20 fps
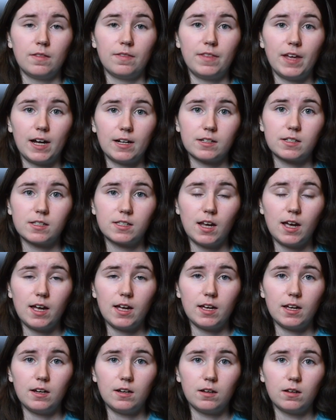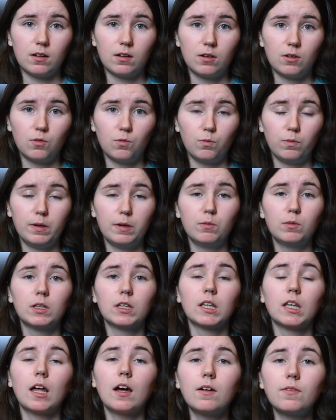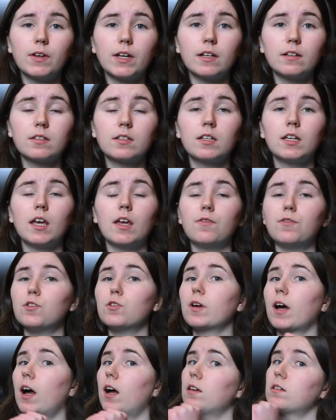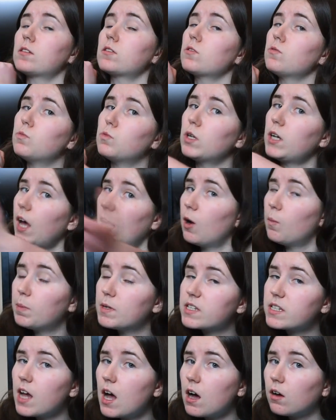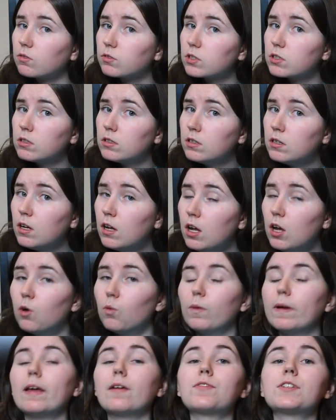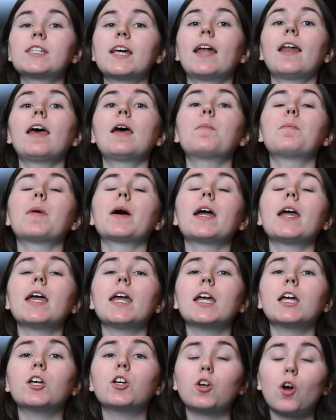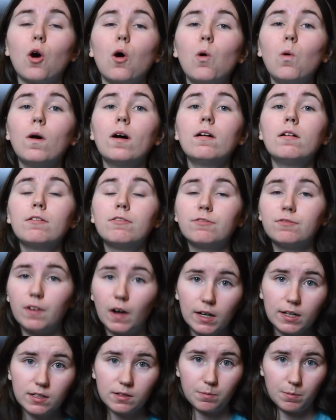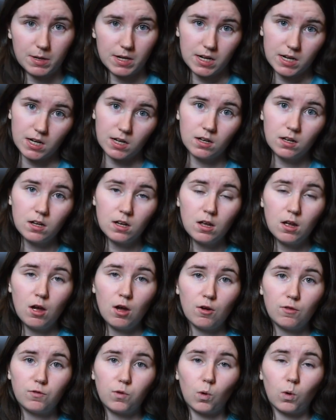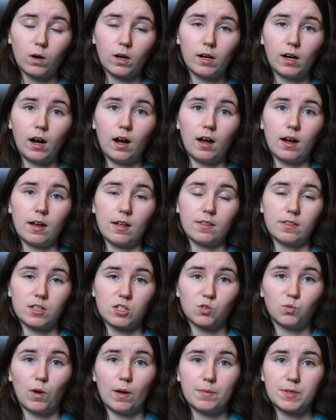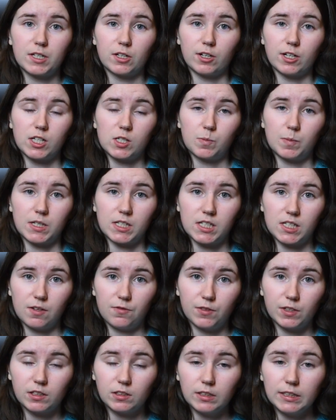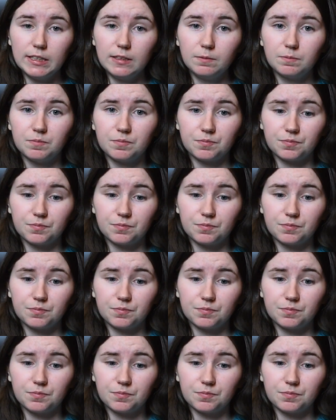that said, we would love it if you guys would help us out. We have set up a GoFundMe for this web series specifically.